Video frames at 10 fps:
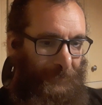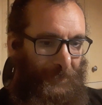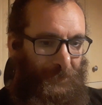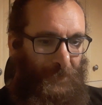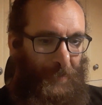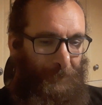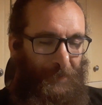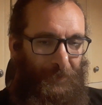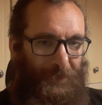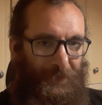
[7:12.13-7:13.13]
do come
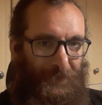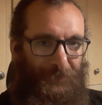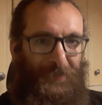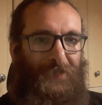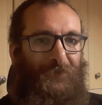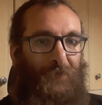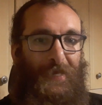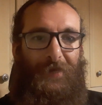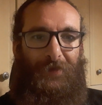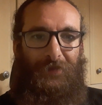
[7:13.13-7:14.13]
up with a definitive
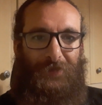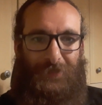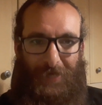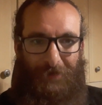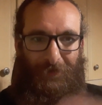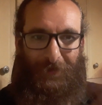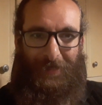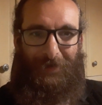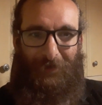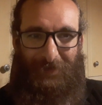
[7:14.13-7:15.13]
plan, I'll share it on
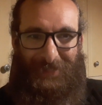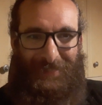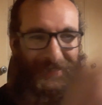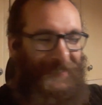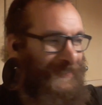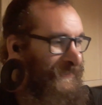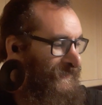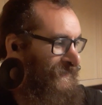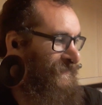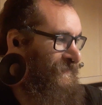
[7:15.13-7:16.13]
here, obviously.
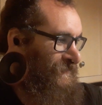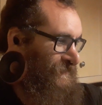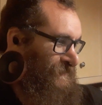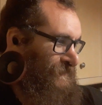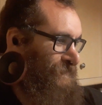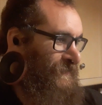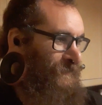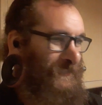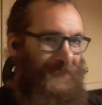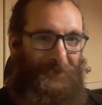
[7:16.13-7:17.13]
Because
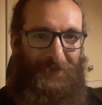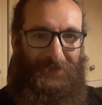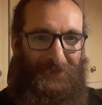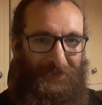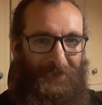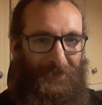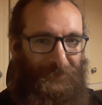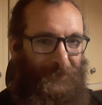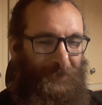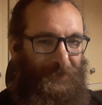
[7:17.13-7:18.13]
maybe someone else can learn
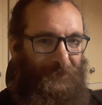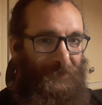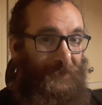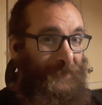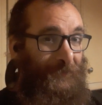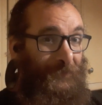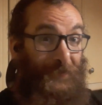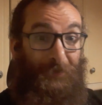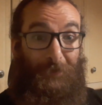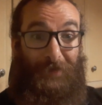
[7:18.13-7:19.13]
from it, and
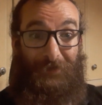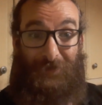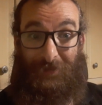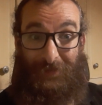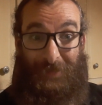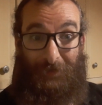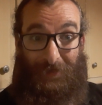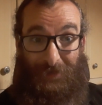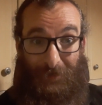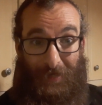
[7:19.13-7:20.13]
it'll be beneficial to someone
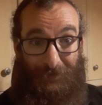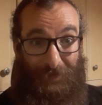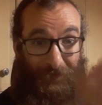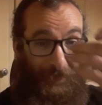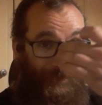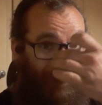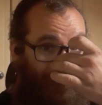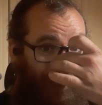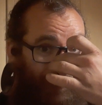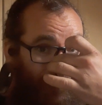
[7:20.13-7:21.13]
else as well if I figure out
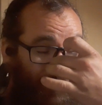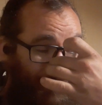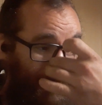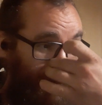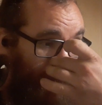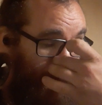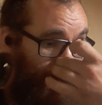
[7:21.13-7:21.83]
exactly what to do.